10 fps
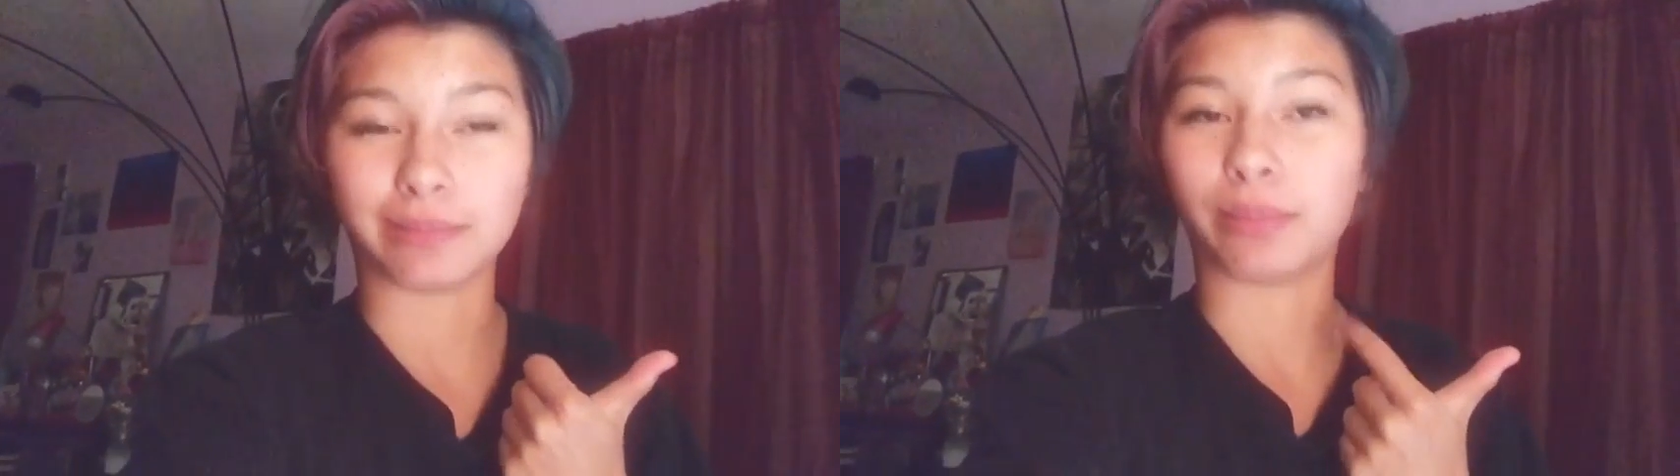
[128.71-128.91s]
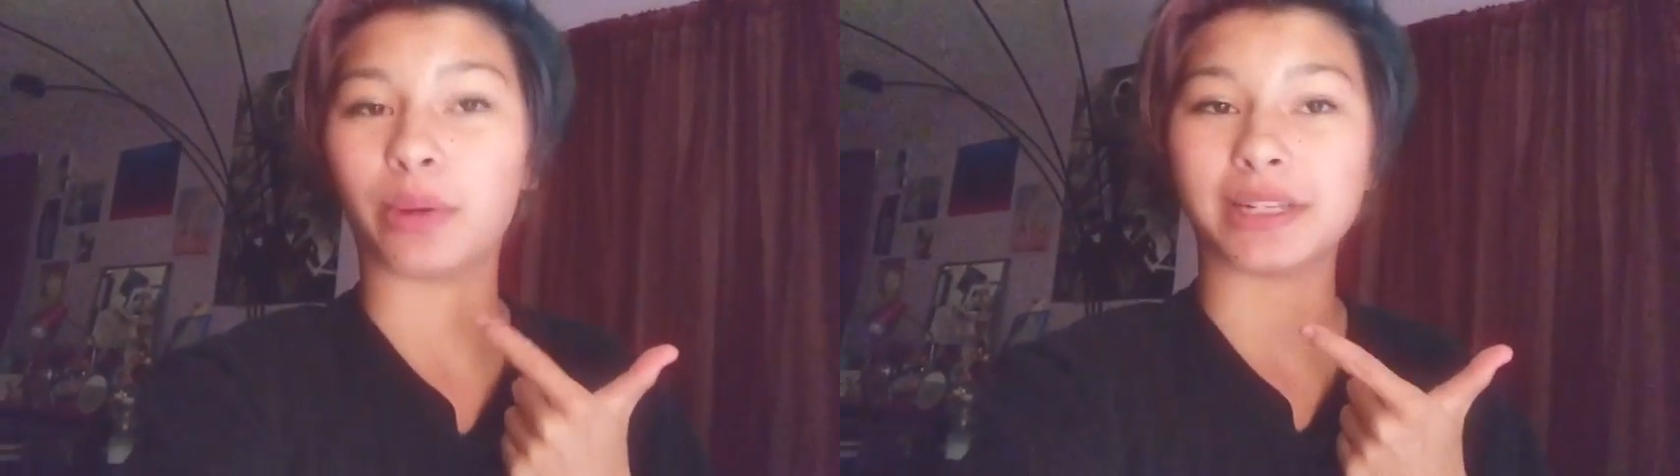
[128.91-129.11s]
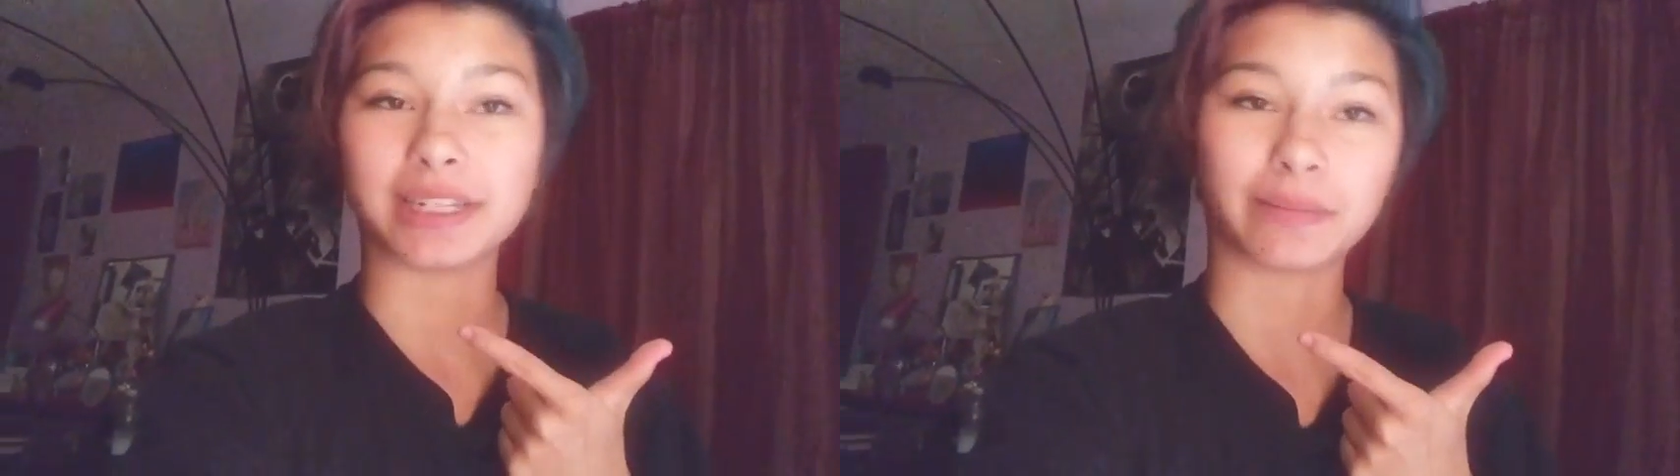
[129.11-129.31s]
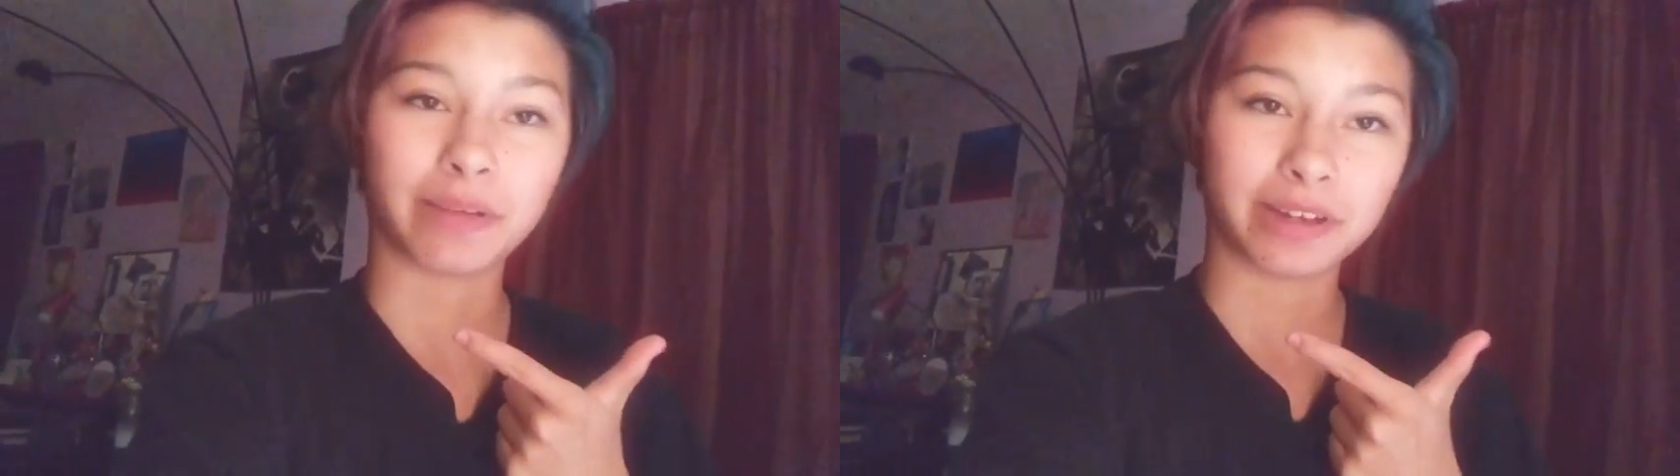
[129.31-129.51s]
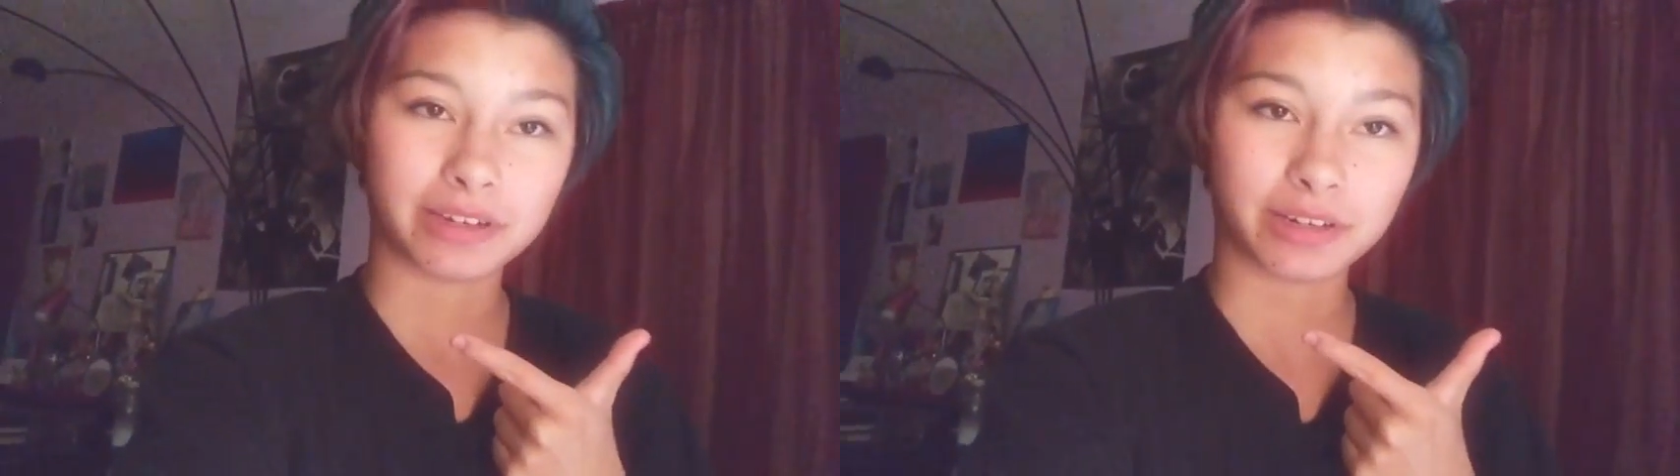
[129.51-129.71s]
boys like
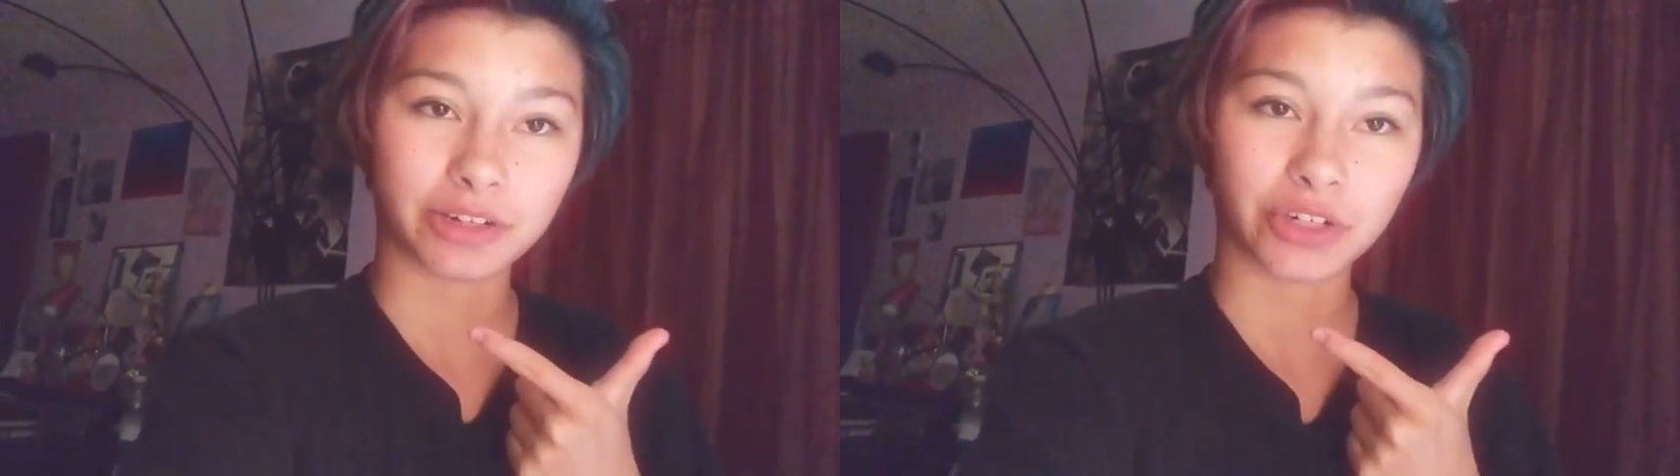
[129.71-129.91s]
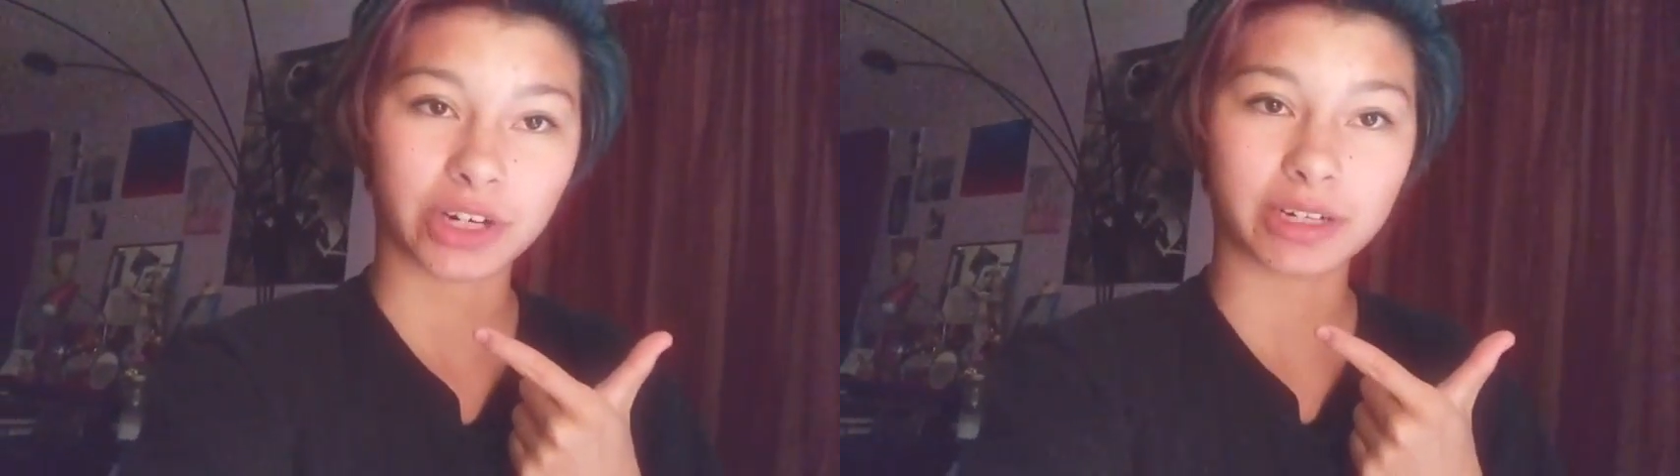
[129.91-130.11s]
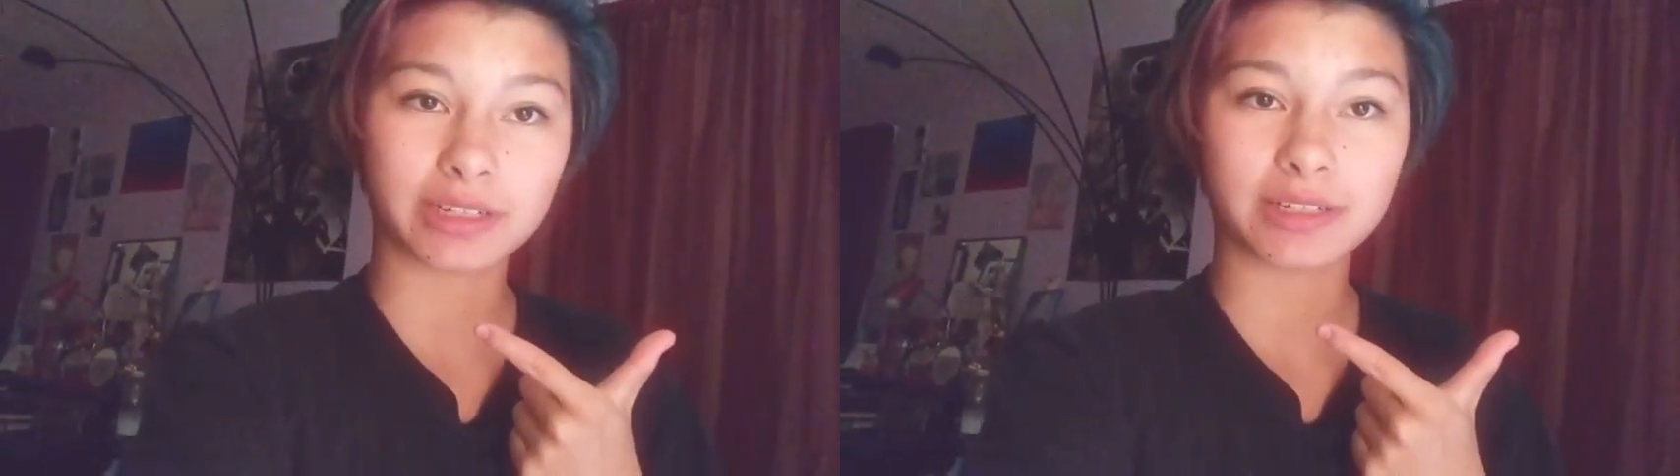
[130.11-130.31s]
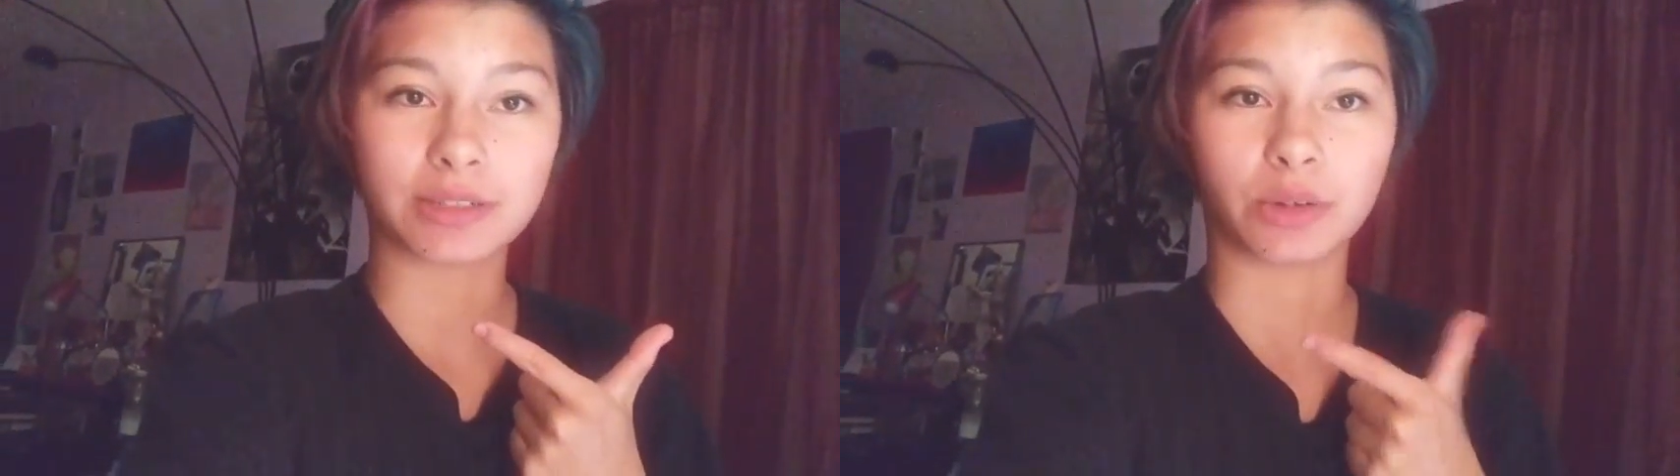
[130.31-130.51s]
monster trucks.